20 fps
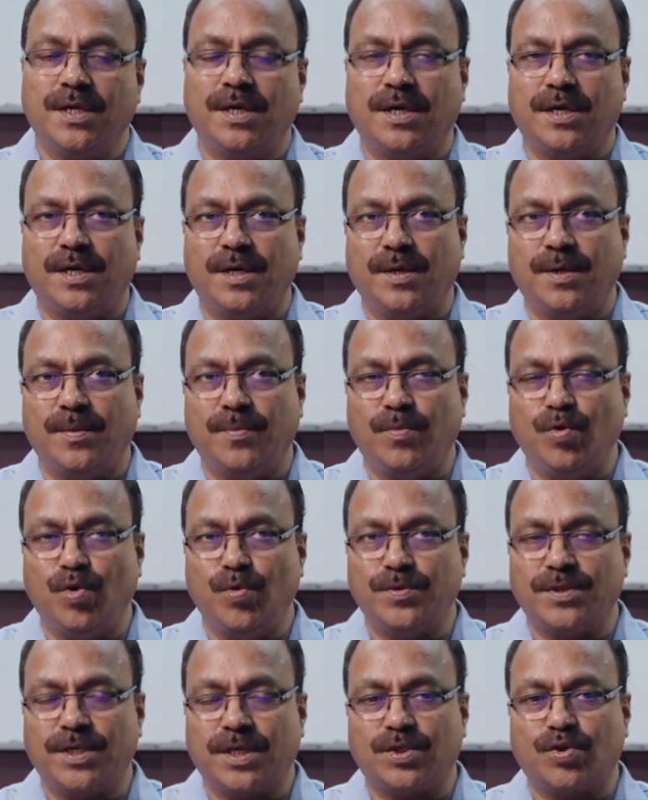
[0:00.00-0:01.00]
uh,
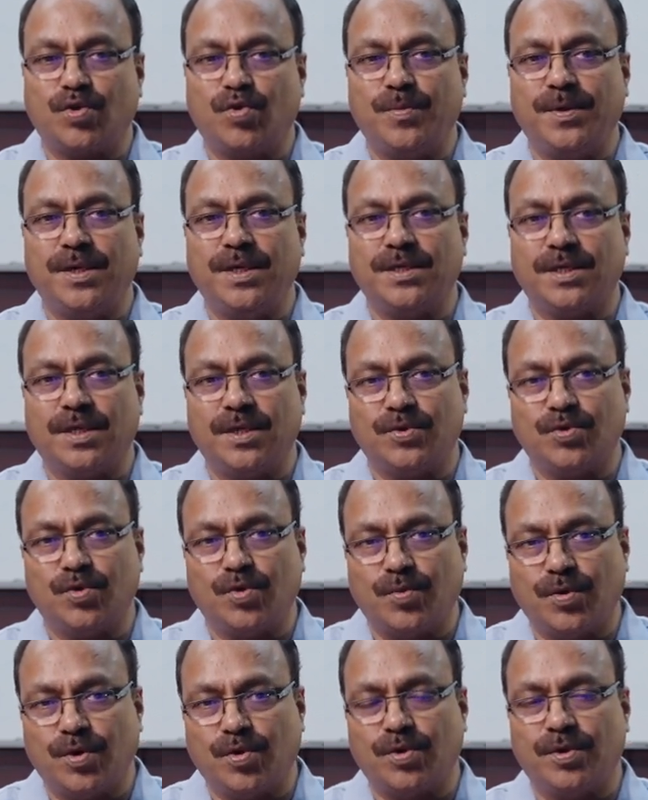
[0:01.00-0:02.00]
Bloom's taxonomy is
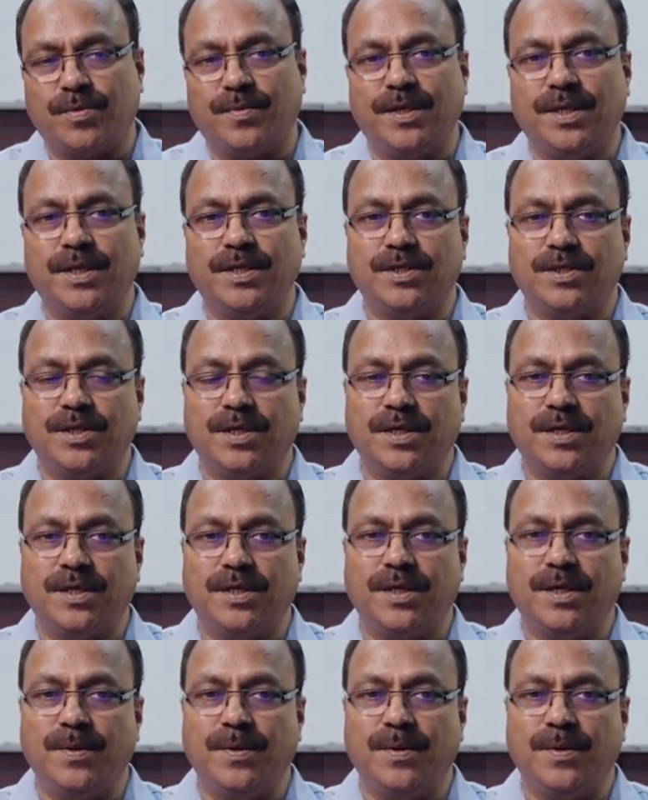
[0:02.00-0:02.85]
also one of the very uh,